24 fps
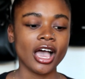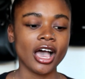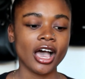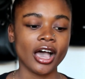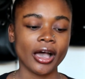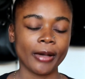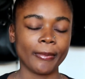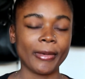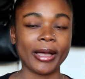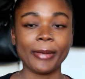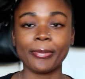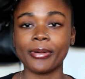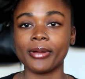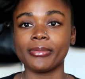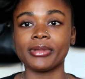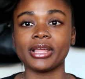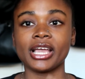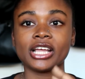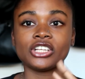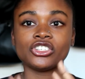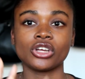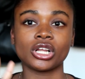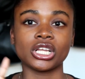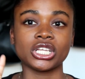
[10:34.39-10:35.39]
I probably
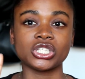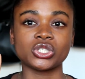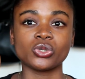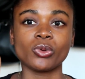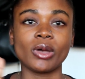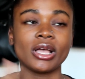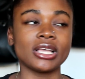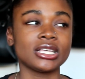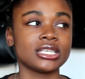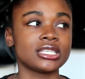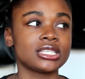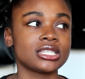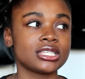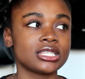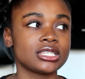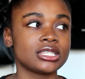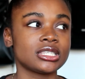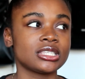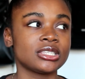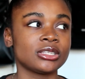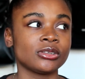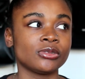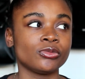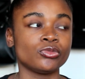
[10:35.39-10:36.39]
had chocolate twice
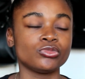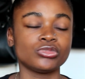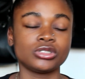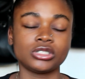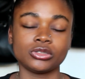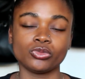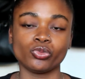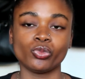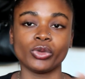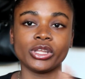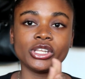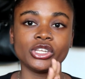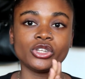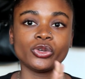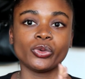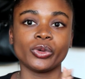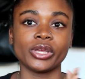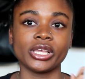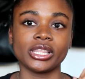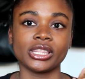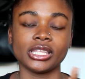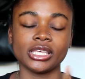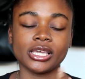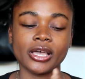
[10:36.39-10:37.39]
when
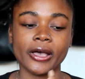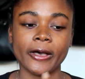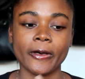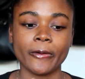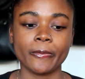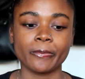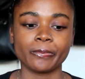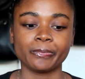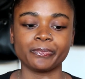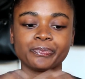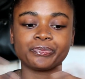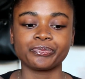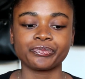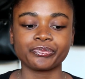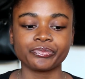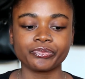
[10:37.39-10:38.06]
doing the